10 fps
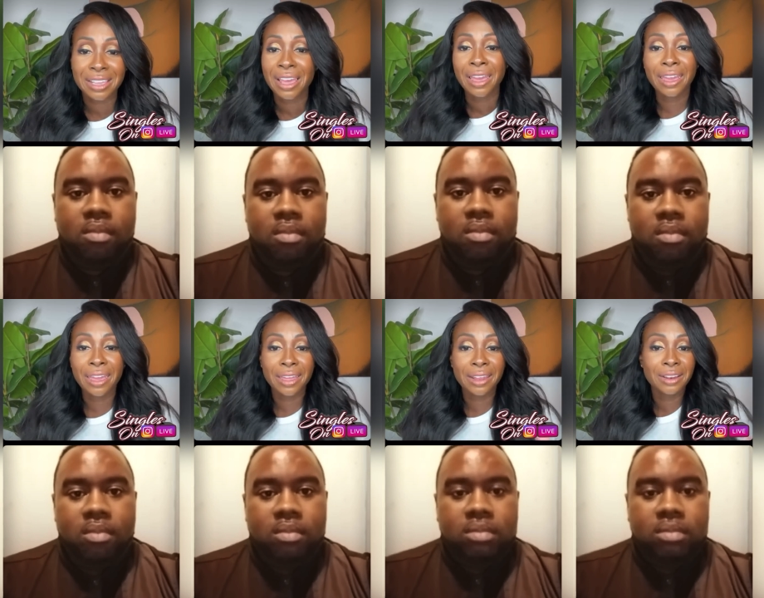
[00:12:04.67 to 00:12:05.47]

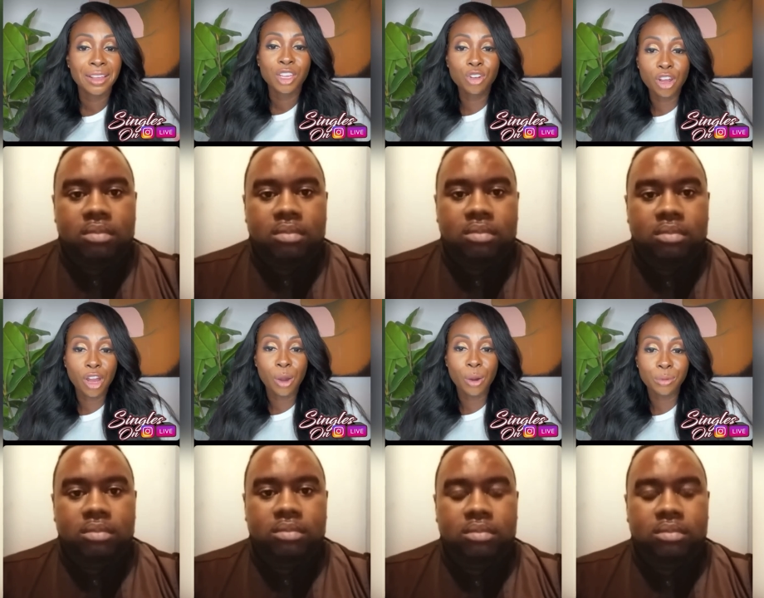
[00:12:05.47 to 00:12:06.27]
Speaker 1: And, you
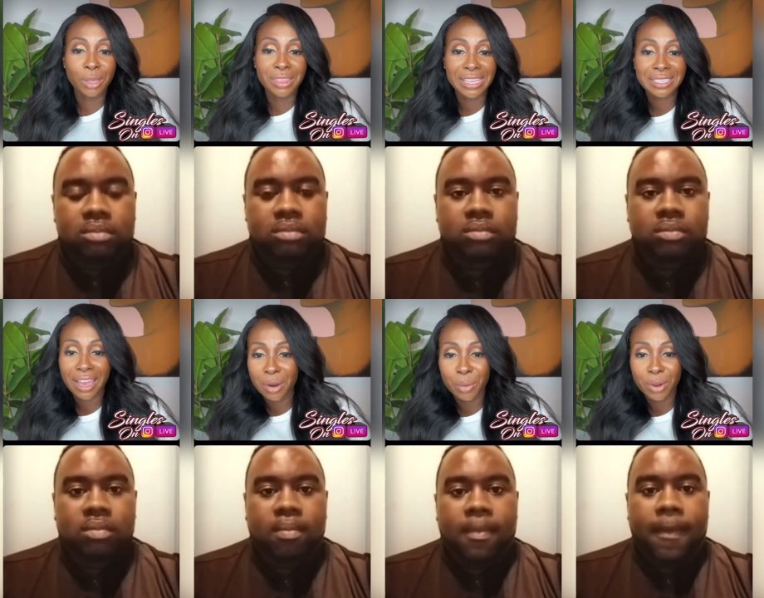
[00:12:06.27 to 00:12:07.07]
know, and that's kind
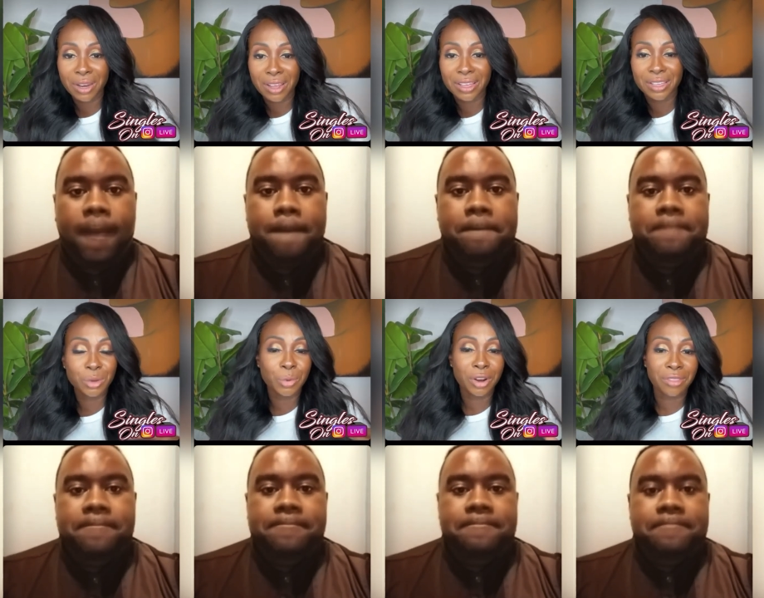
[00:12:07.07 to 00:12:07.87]
of what it is, or
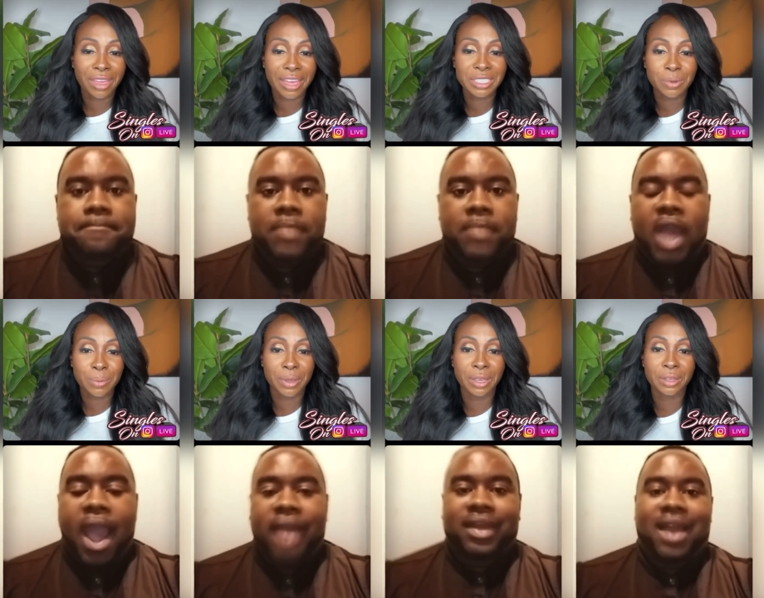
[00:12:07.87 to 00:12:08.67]
whatever the case
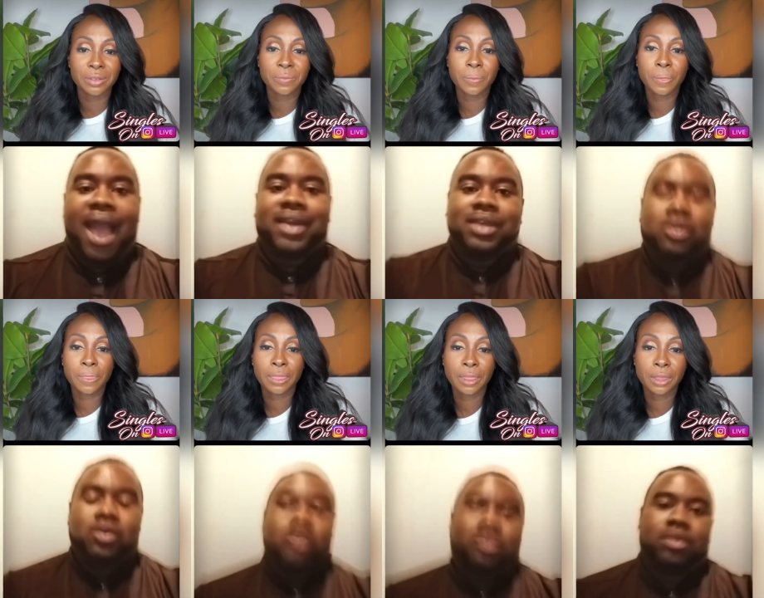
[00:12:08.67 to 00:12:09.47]
how,
Speaker 2: how could
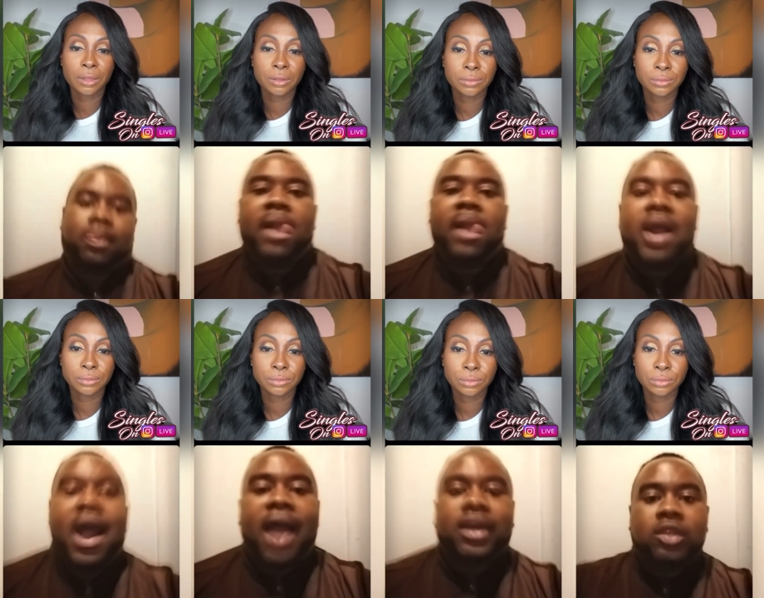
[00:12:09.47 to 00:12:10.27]
you, how
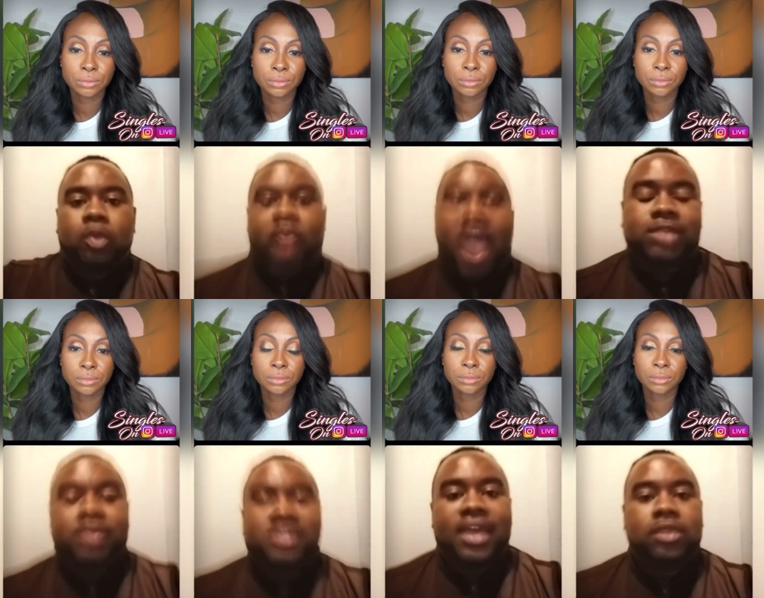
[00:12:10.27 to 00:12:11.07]
could you possibly
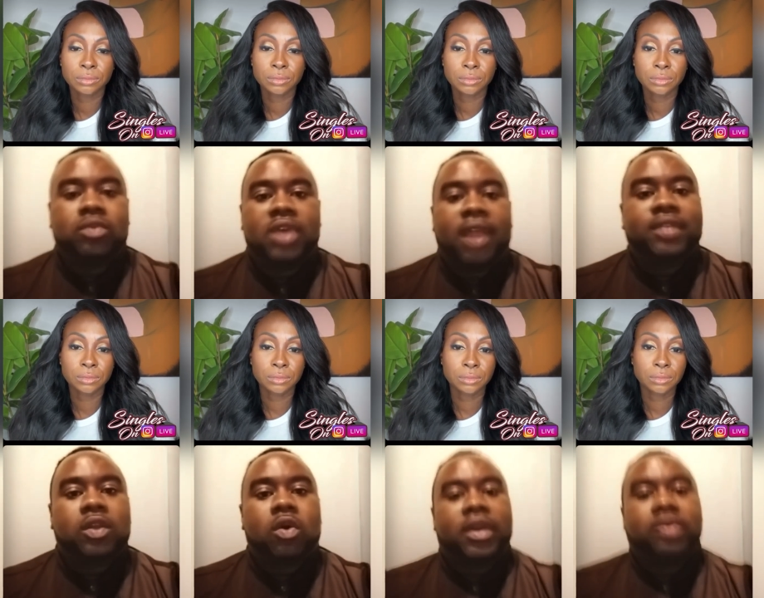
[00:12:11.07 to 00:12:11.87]
say you love the
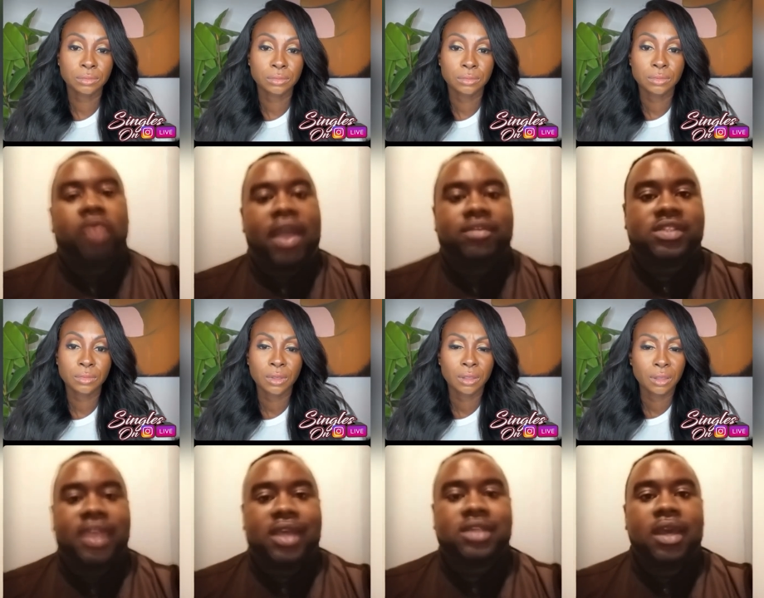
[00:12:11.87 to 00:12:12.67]
Lord and you having
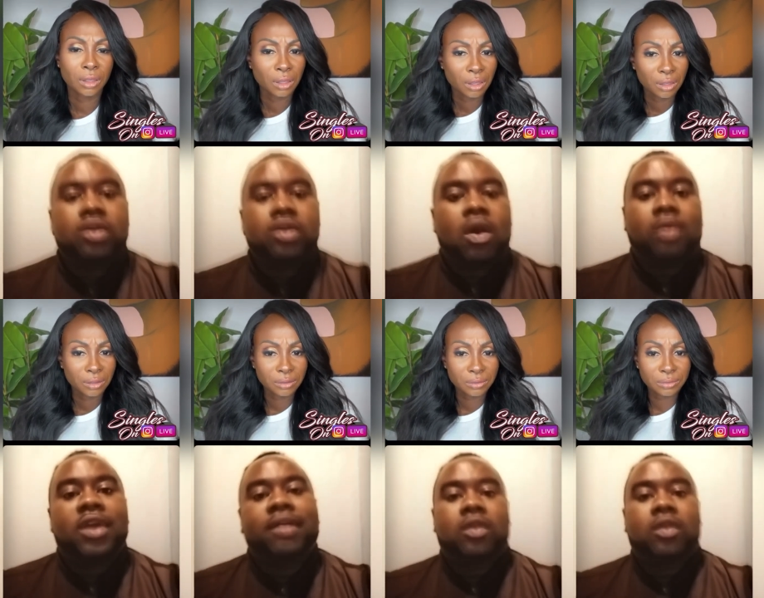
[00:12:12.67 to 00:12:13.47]
sex? You don't love
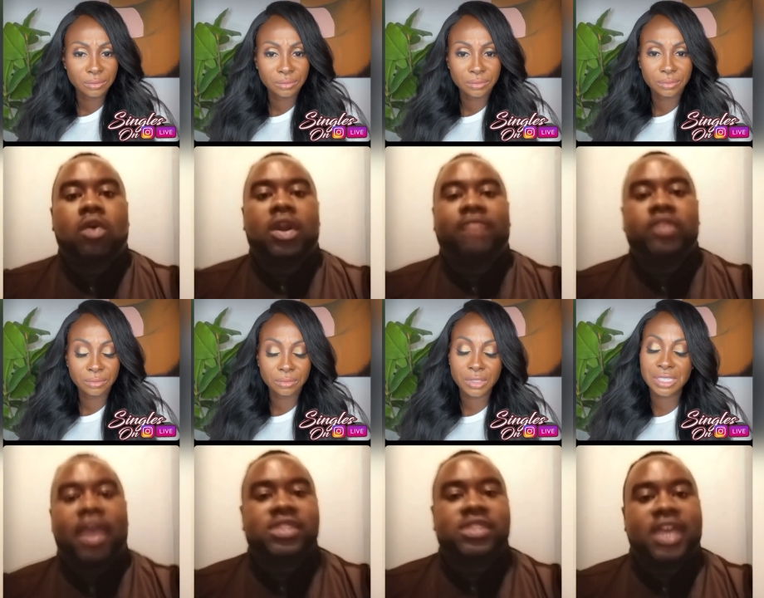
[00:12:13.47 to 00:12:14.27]
the Lord if you having
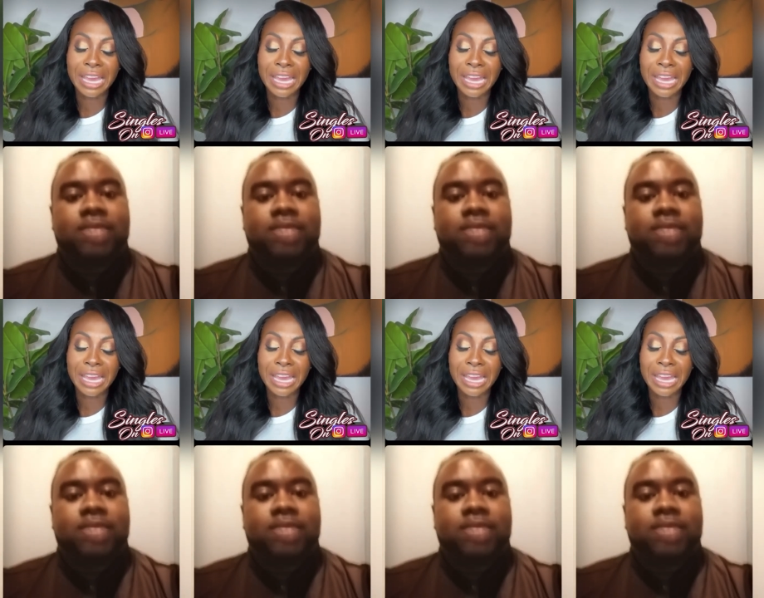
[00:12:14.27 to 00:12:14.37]
sex Stop